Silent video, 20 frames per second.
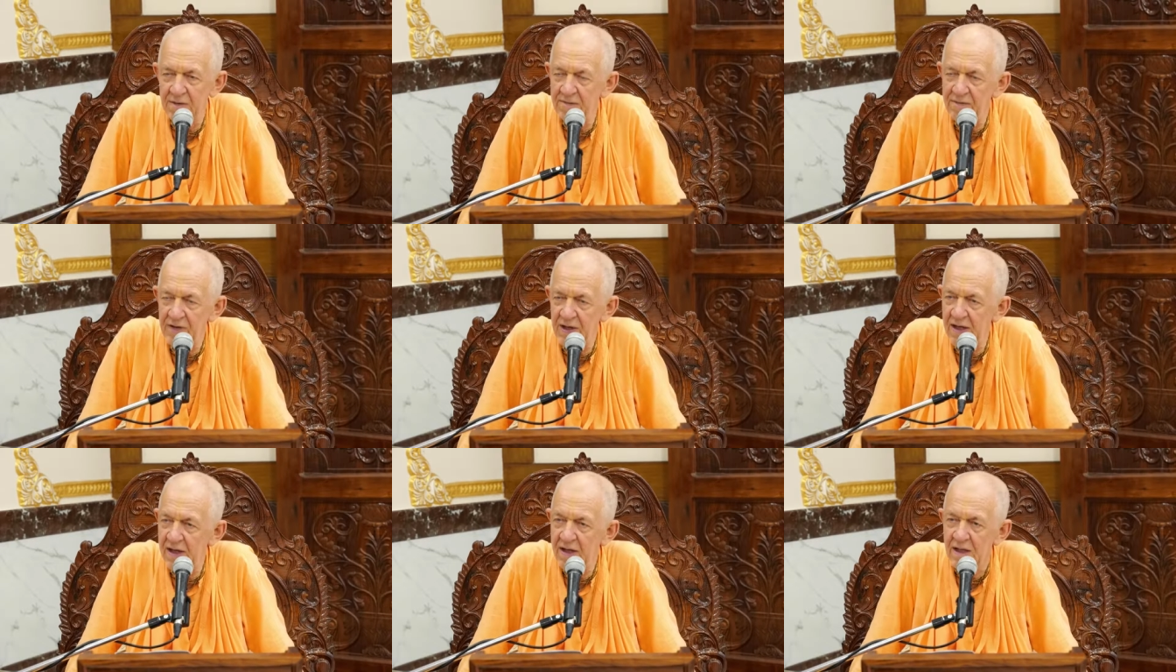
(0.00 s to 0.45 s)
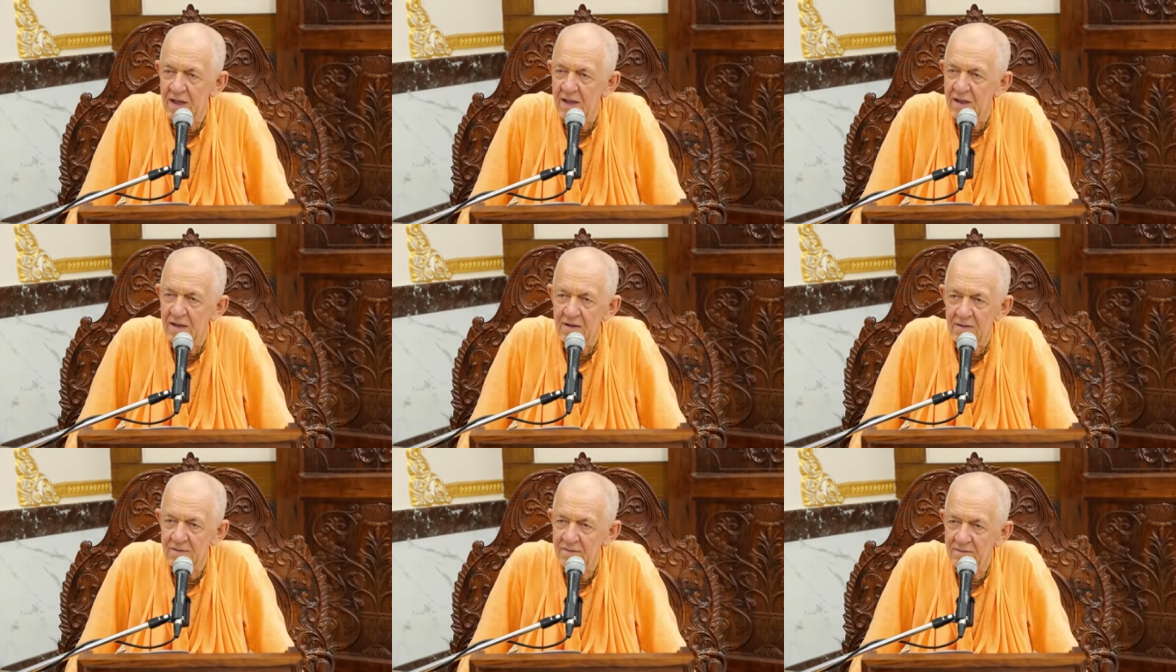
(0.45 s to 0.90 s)
one of the
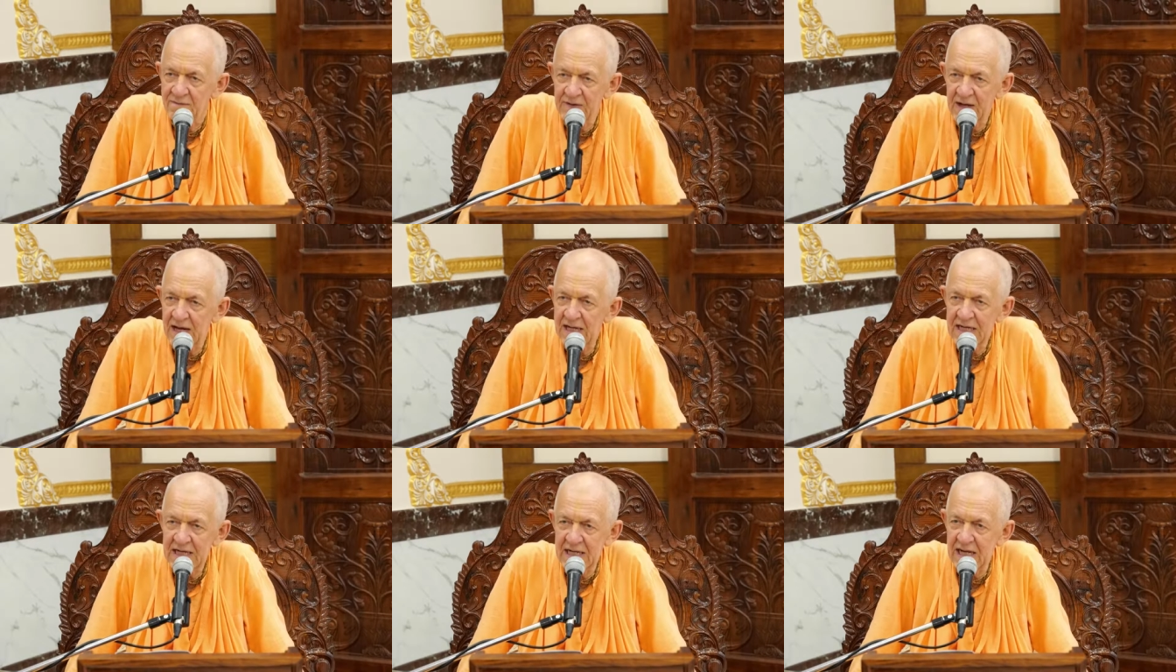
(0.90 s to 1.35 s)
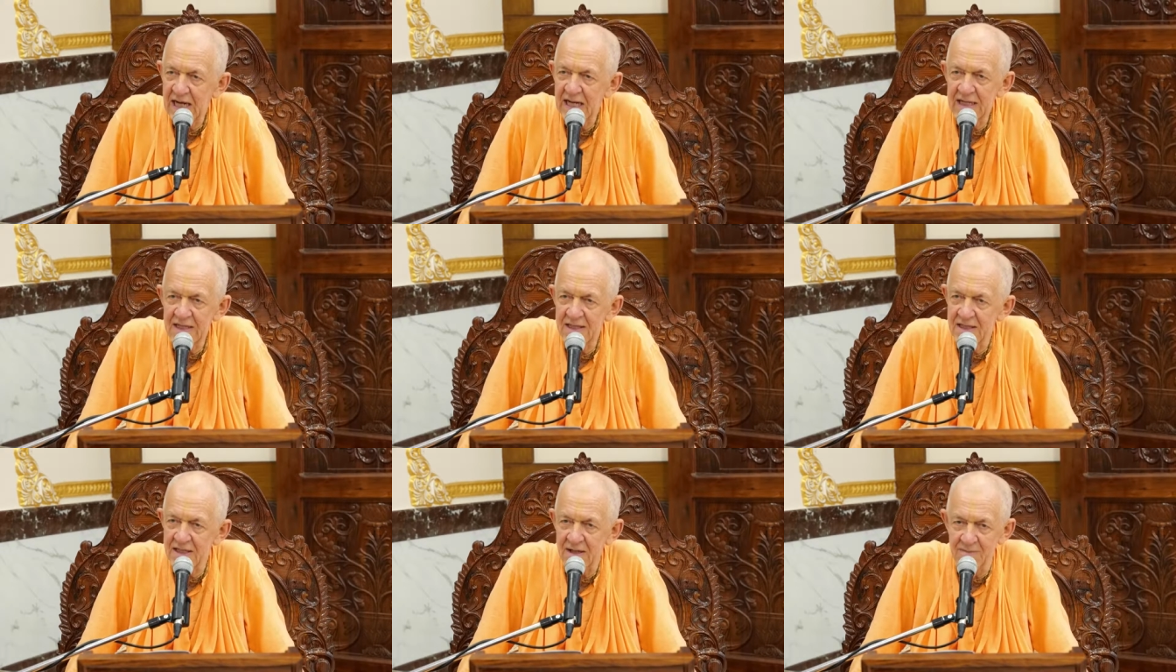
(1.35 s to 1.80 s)

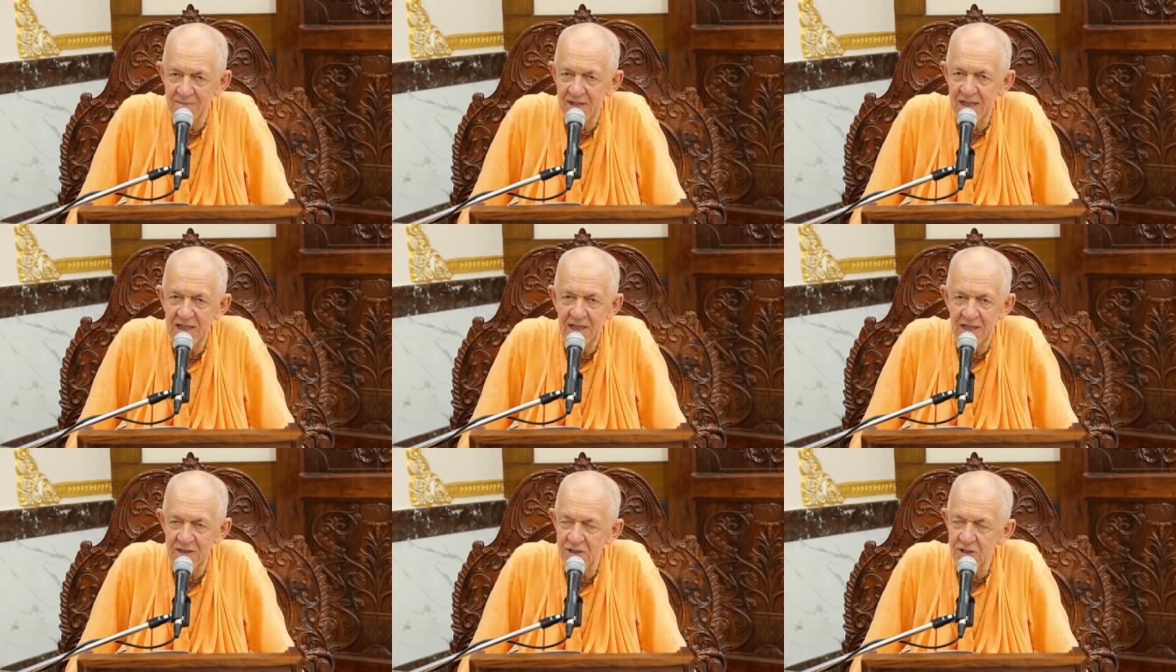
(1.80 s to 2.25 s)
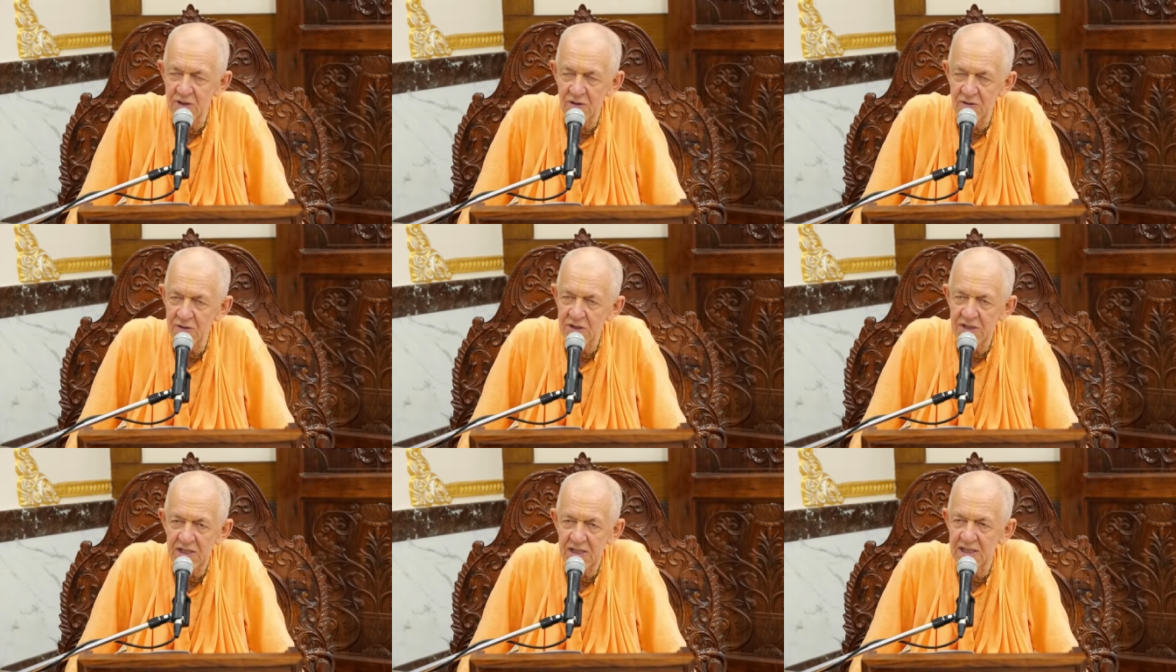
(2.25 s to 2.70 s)
very intimate
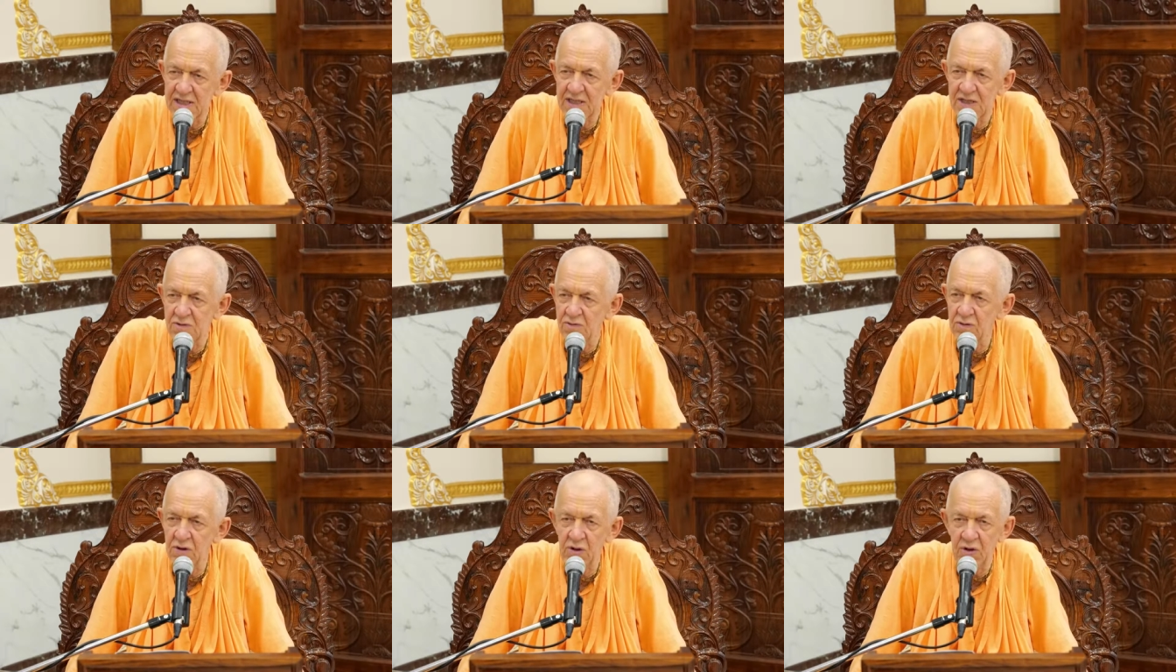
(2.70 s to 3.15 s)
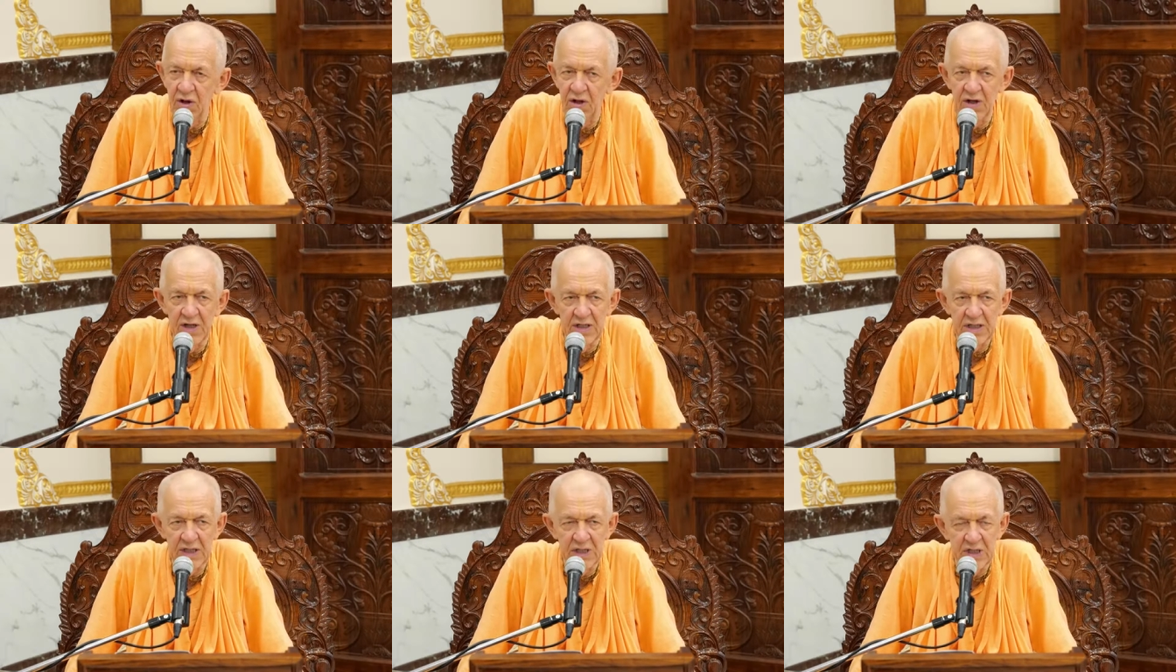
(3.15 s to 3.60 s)
associates with
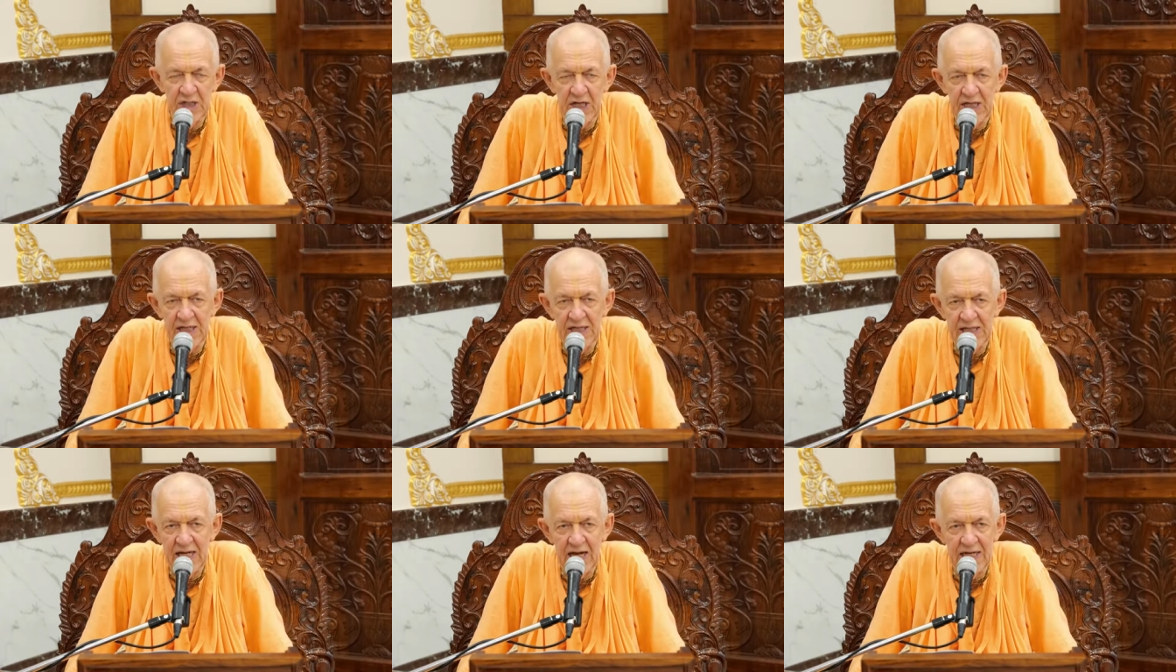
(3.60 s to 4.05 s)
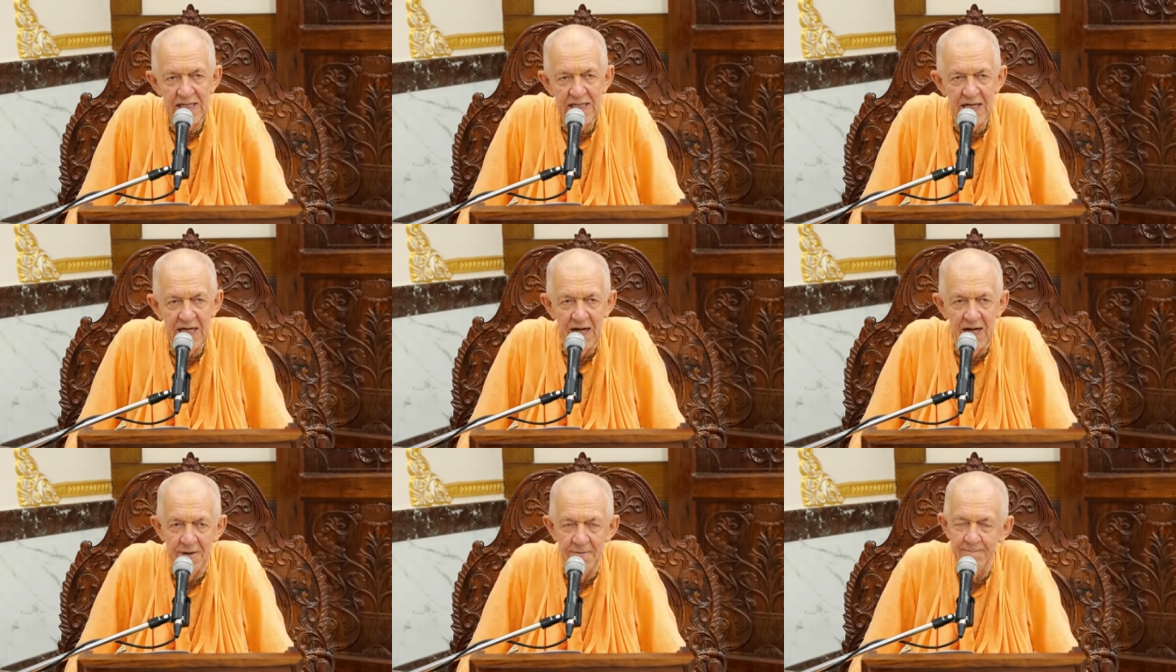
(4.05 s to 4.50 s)
Lord
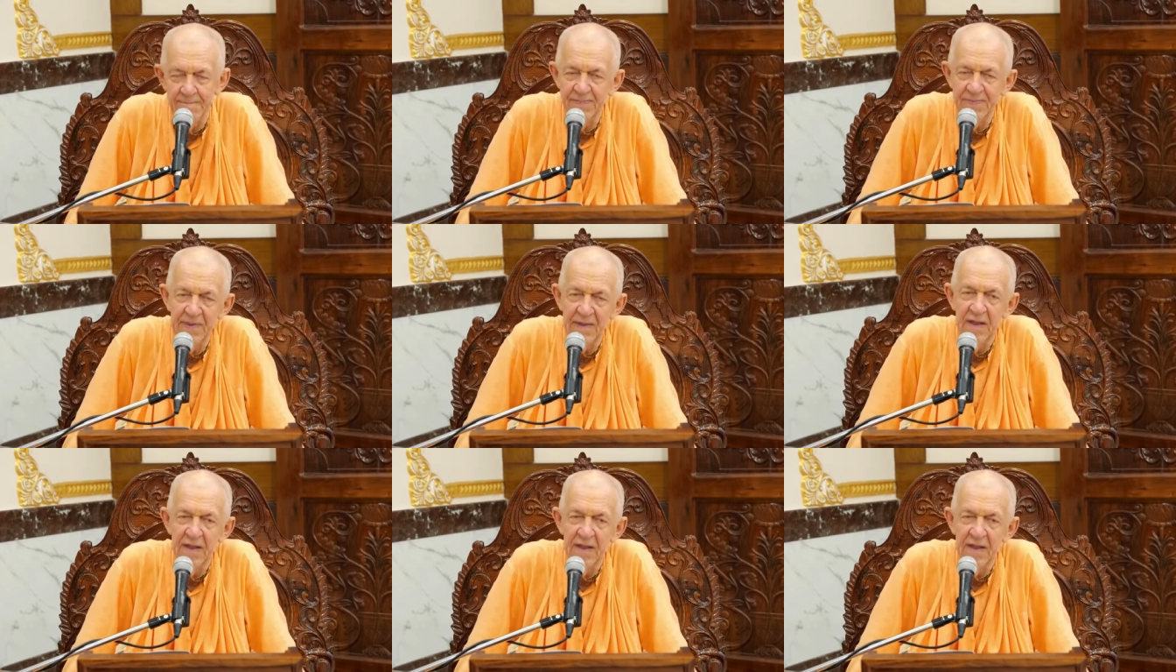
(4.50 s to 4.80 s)
Chaitanya.